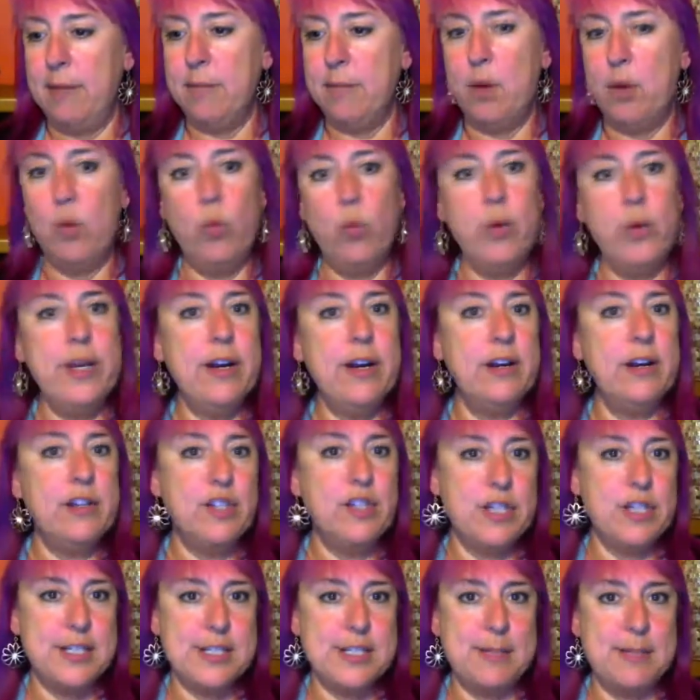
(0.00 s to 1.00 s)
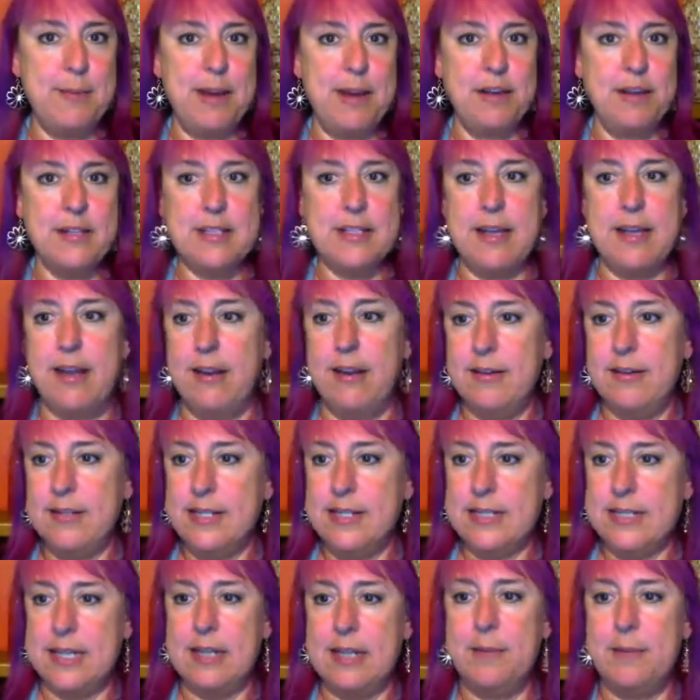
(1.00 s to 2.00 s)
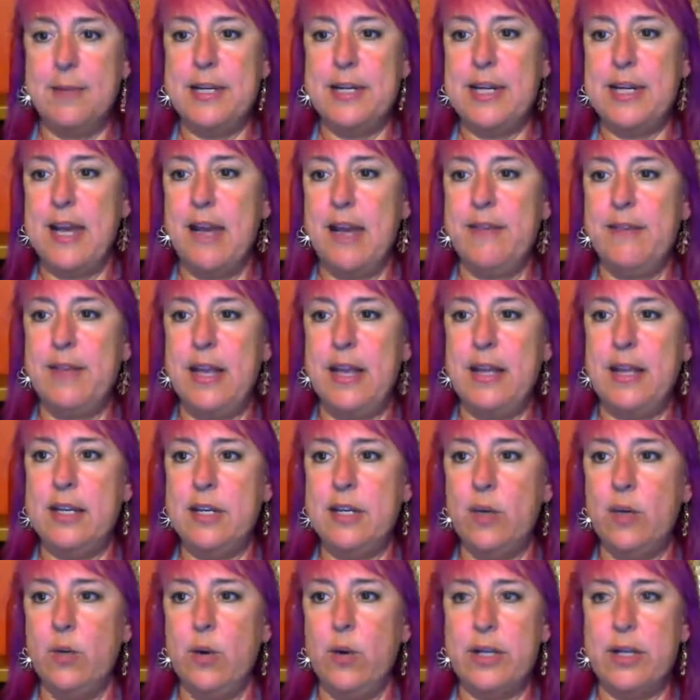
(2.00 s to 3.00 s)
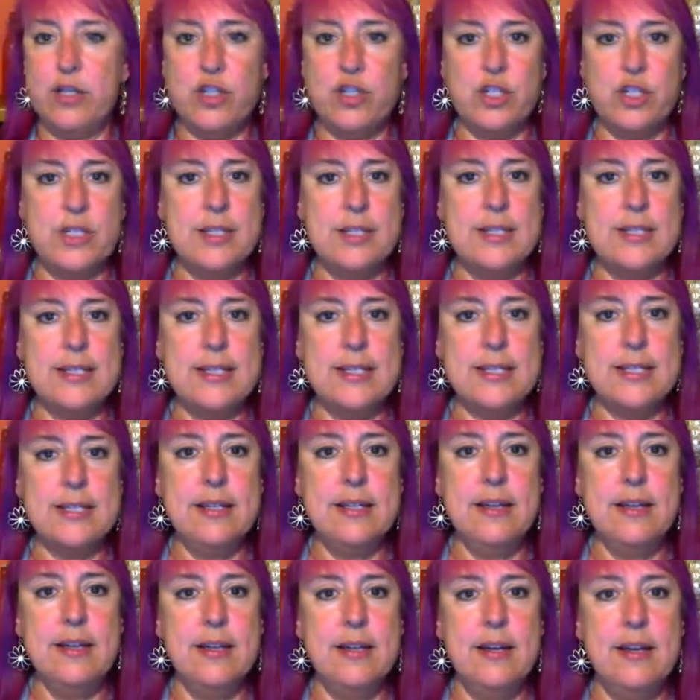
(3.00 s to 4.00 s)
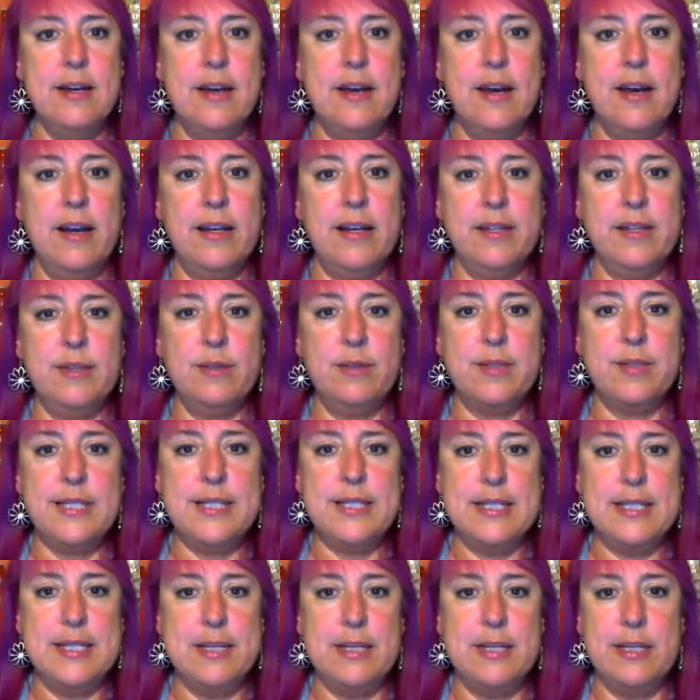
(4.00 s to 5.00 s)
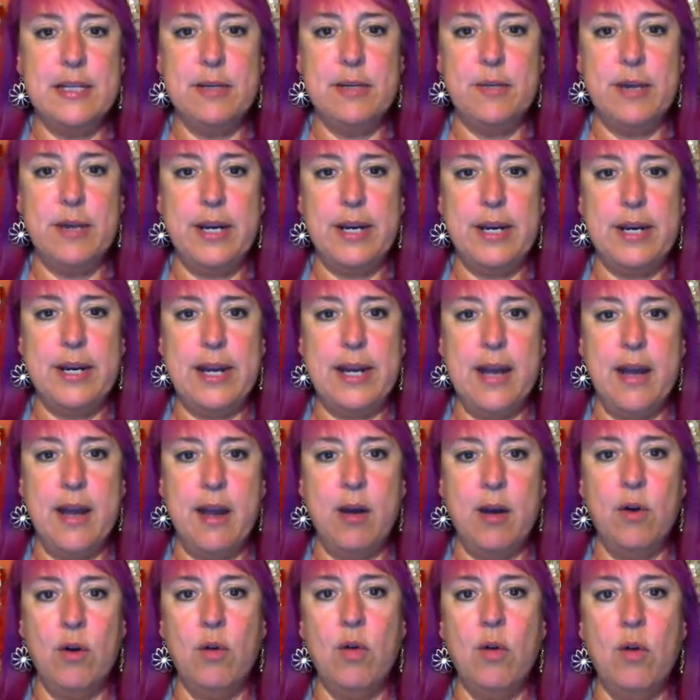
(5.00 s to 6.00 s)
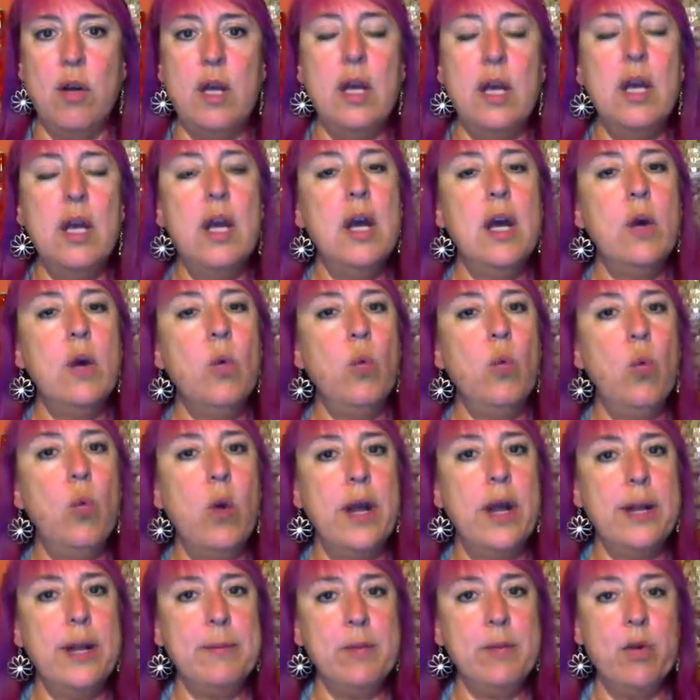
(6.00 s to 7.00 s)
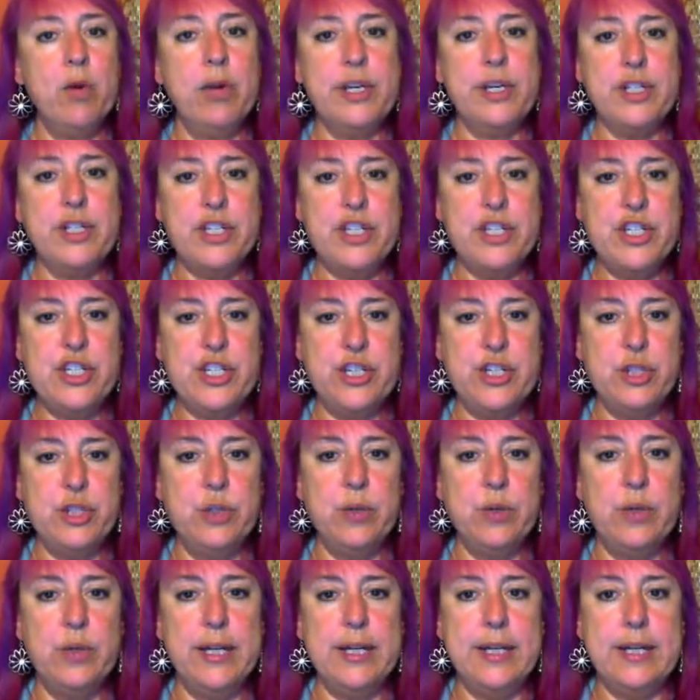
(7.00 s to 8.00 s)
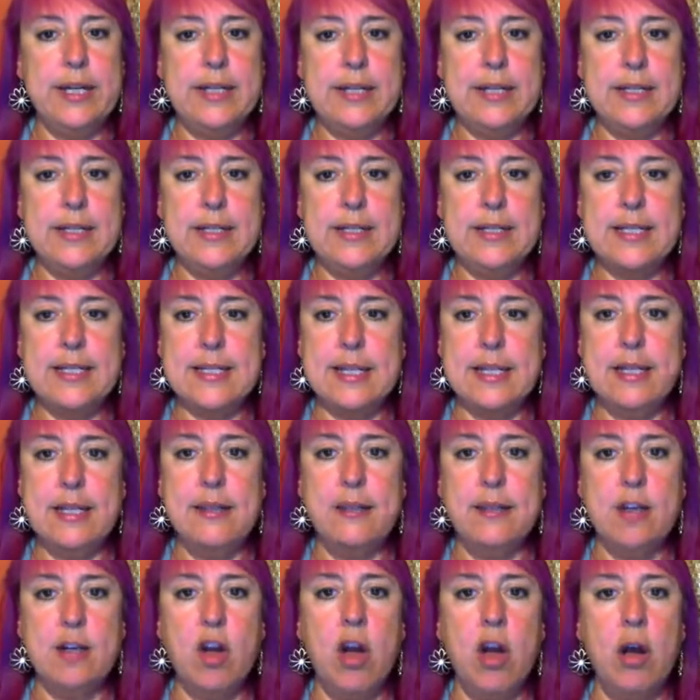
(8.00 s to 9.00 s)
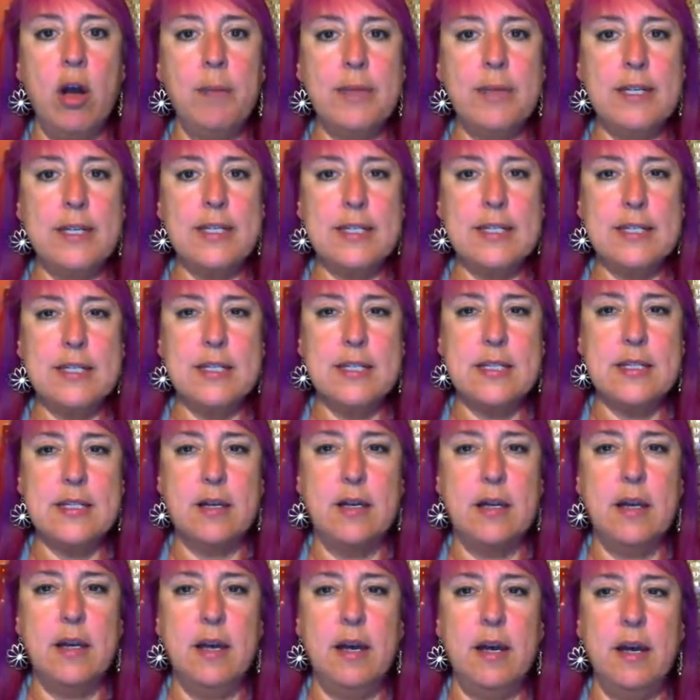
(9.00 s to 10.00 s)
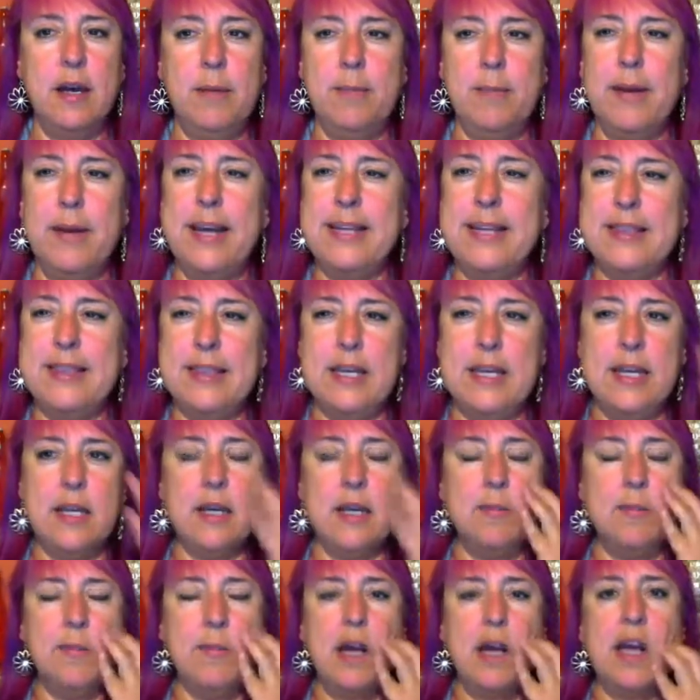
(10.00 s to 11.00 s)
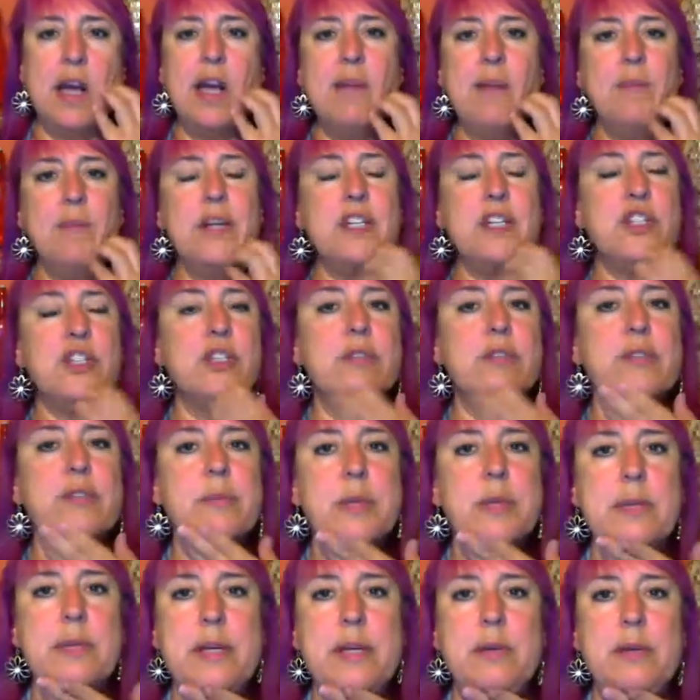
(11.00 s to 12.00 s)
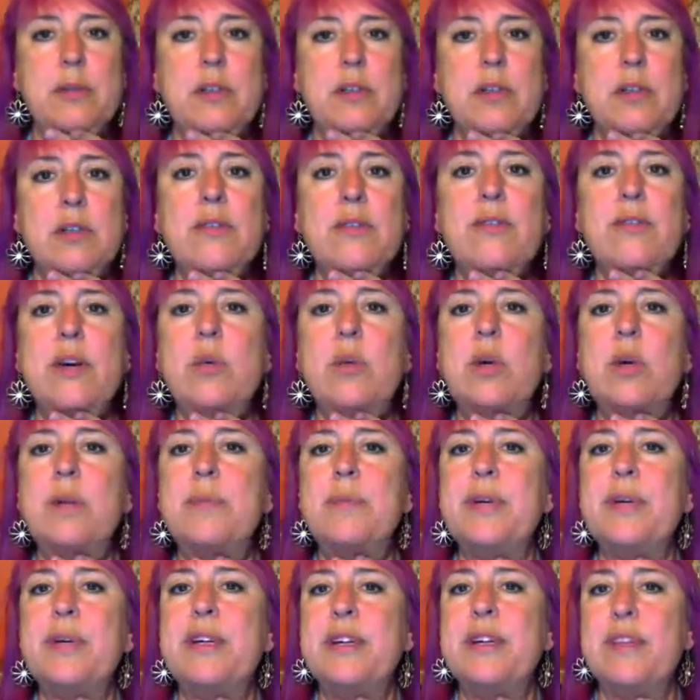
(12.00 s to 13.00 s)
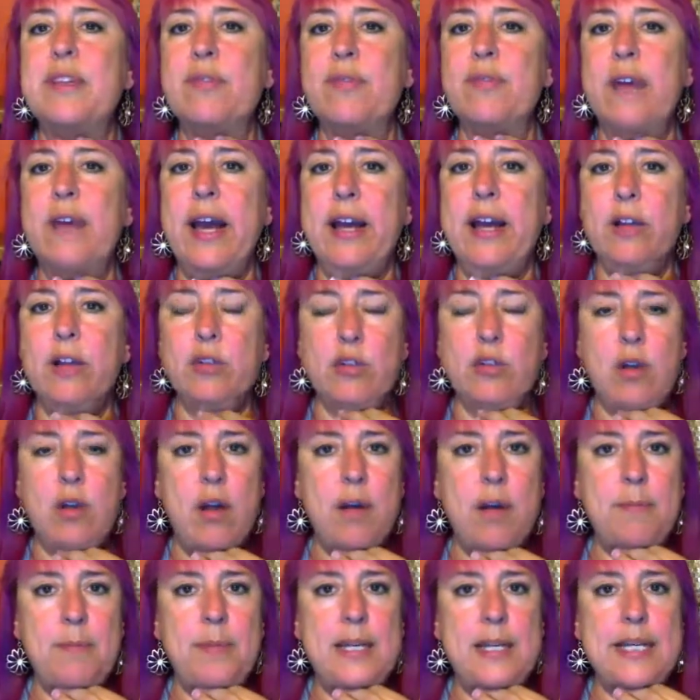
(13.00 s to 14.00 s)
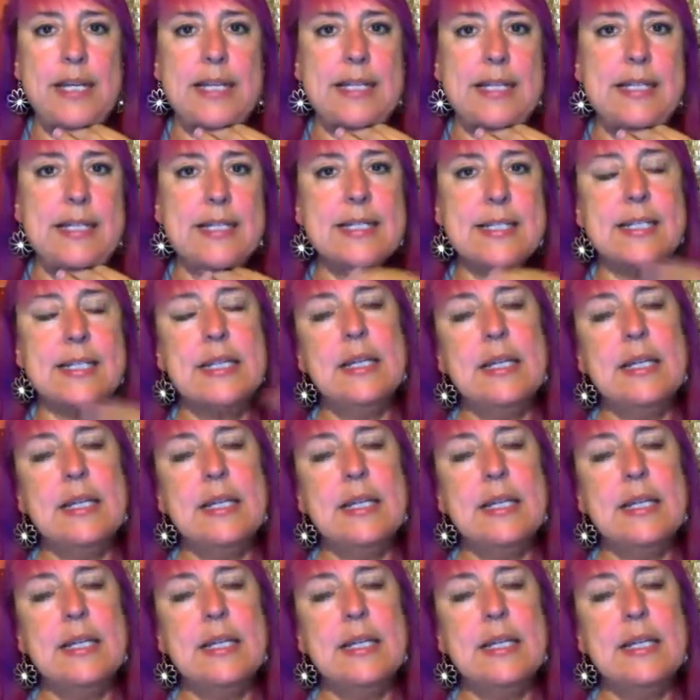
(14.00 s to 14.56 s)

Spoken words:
we are just about done. Does anybody have any questions? I don't see any right now. What I'm going to do is in the comments, I think I'm not sure if I'm going to be able to, if I want to put it in the file or not, because,